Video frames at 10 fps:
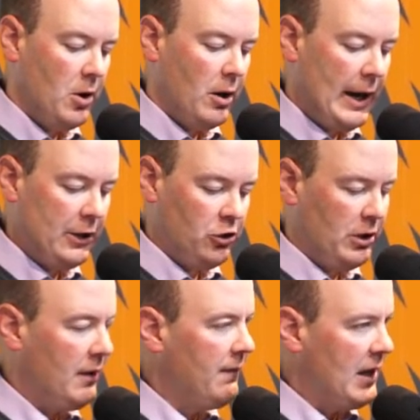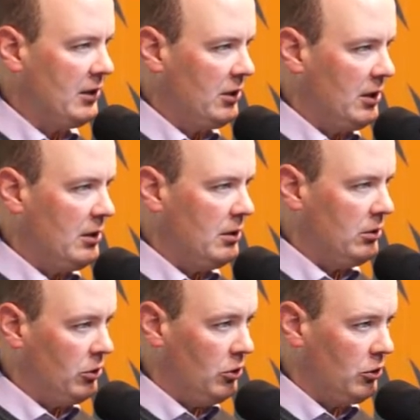are actually invested
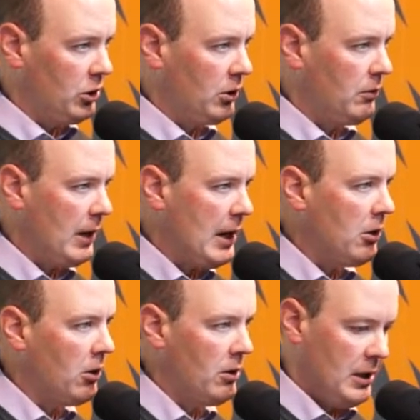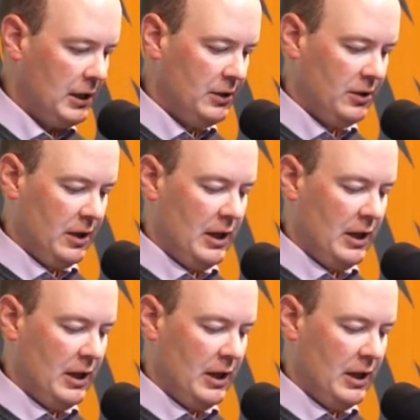and used to create earnings.